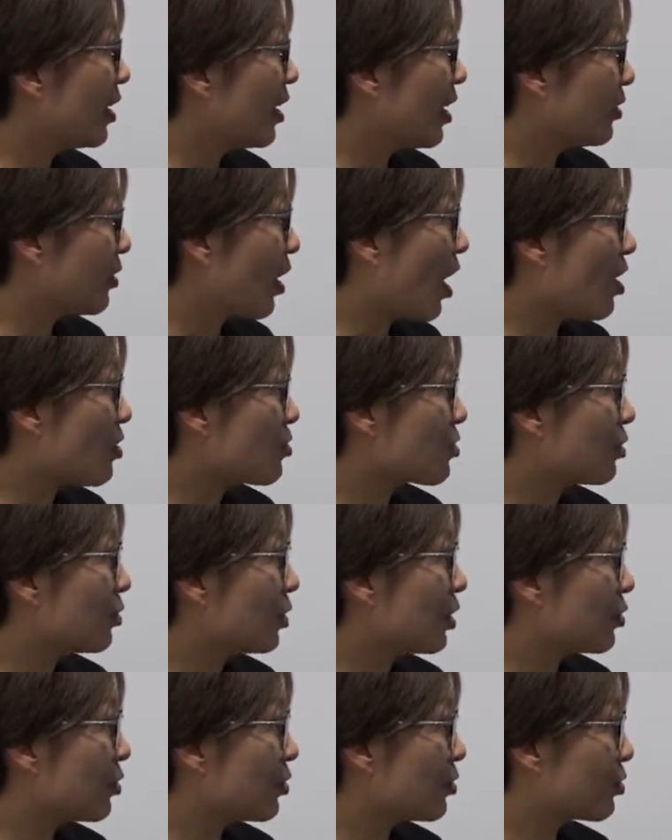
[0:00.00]
And also
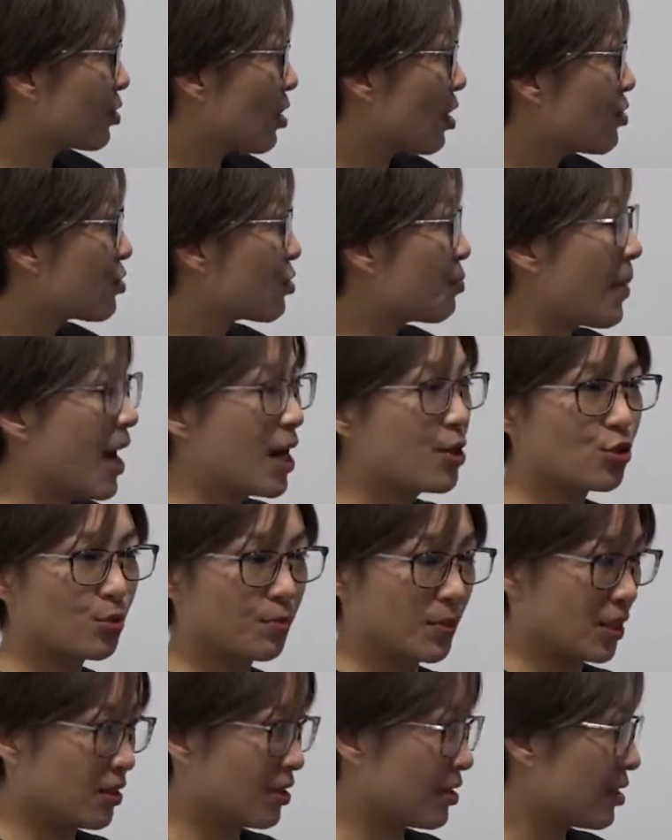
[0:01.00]
the resource
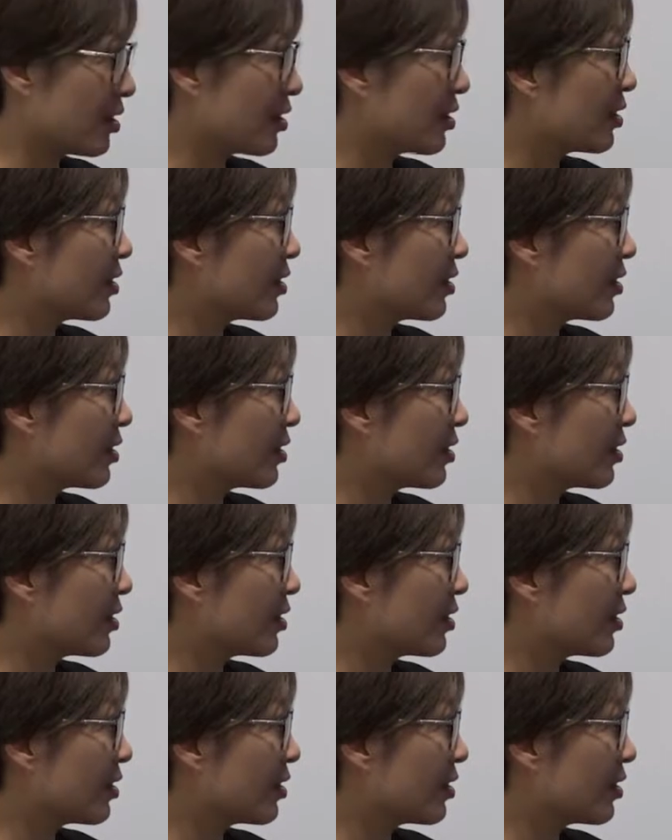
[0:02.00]
management.